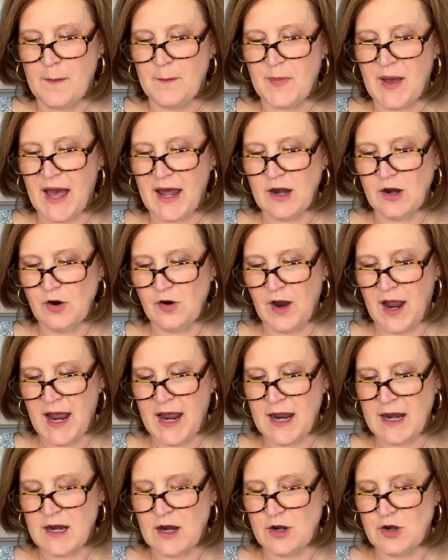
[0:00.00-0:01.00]

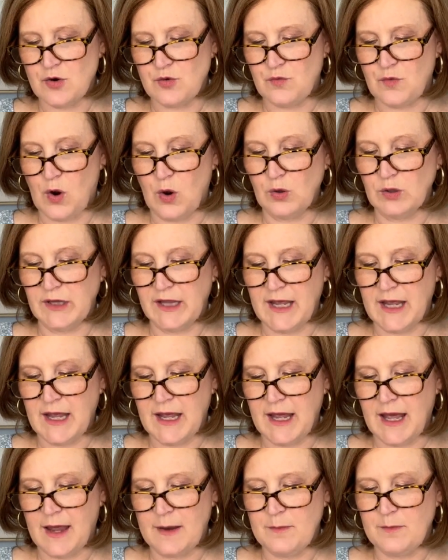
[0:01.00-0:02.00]
petitgrain,
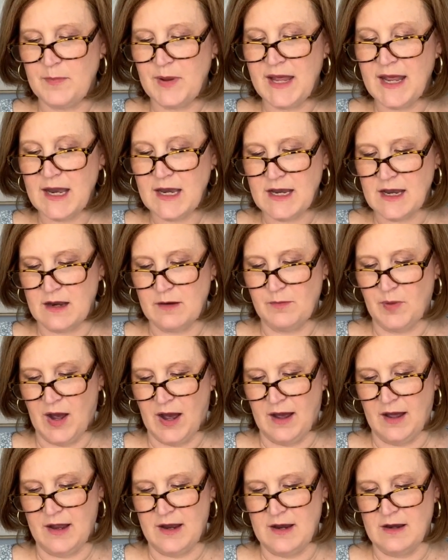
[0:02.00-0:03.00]
neroli, and pinion
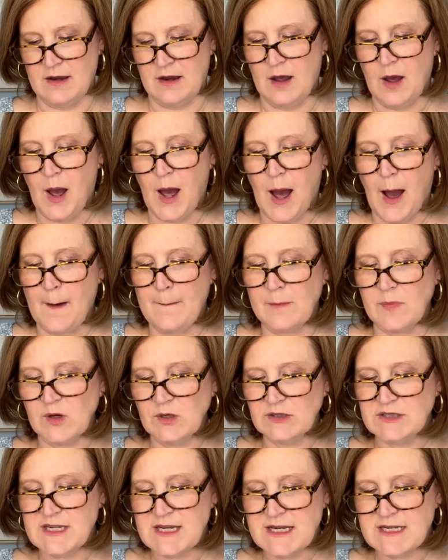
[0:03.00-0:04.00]
pine, a
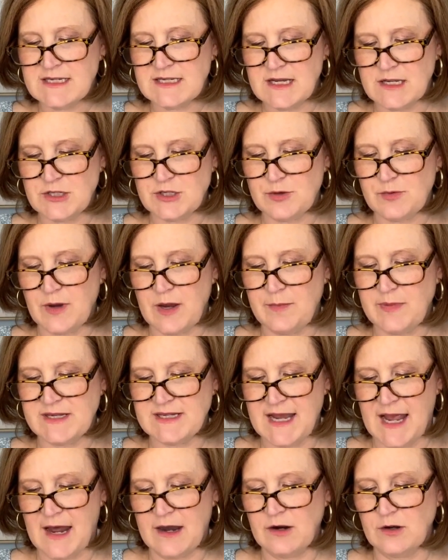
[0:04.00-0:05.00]
multi-sensory
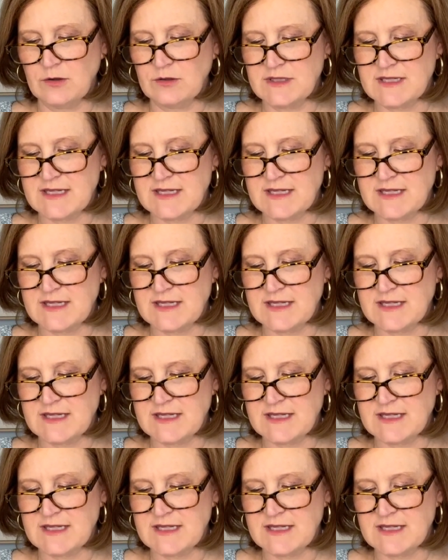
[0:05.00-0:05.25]
botanical